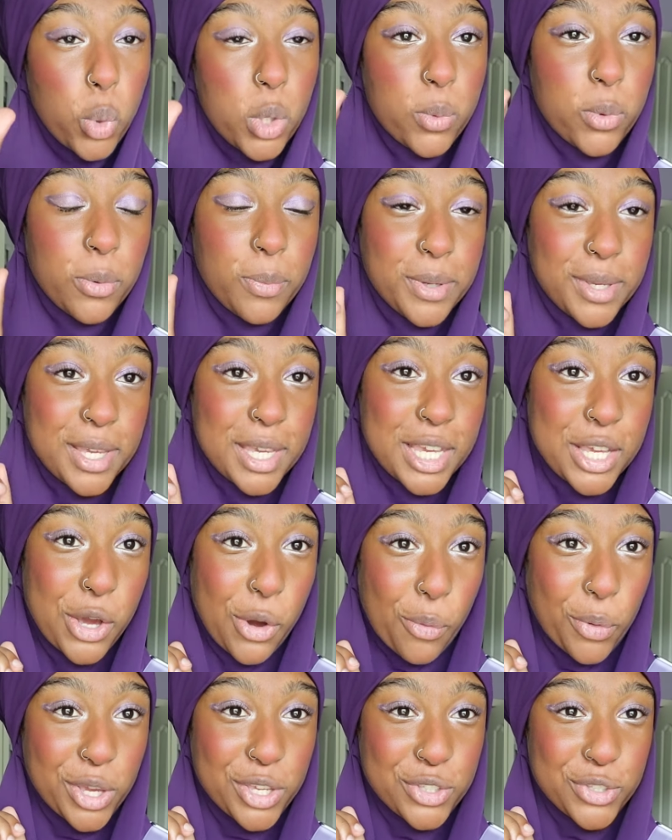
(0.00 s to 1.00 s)
will be
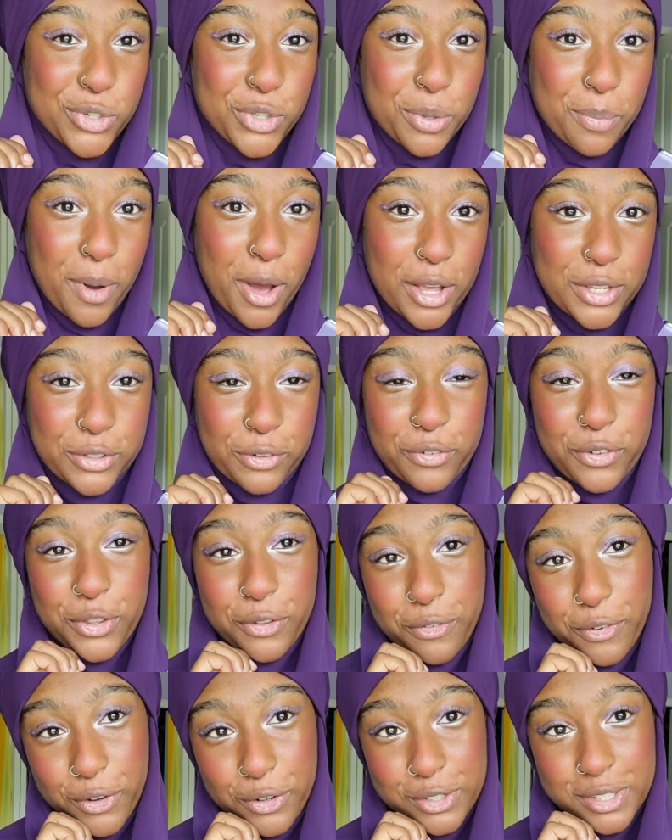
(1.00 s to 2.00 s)
going to the mosque for the
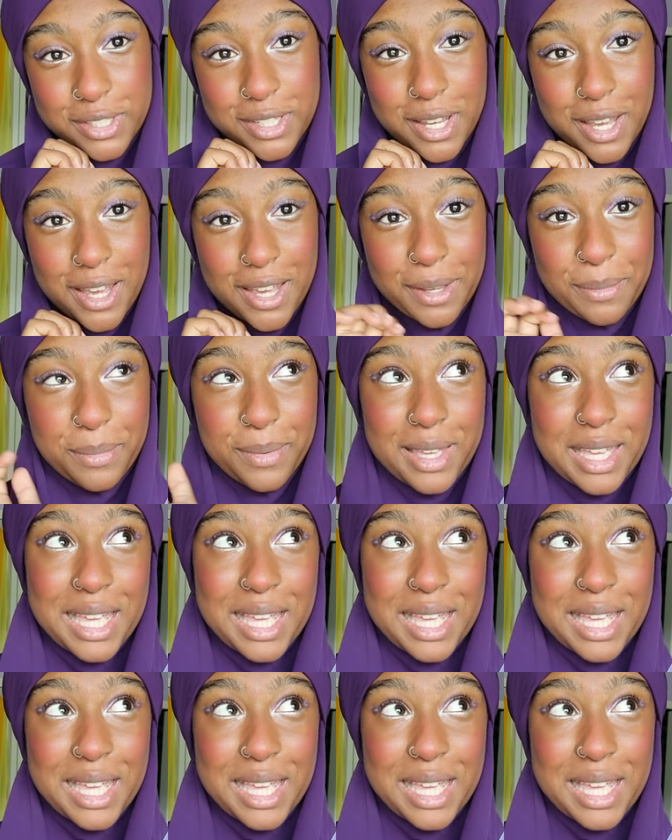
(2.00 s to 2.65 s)
first time.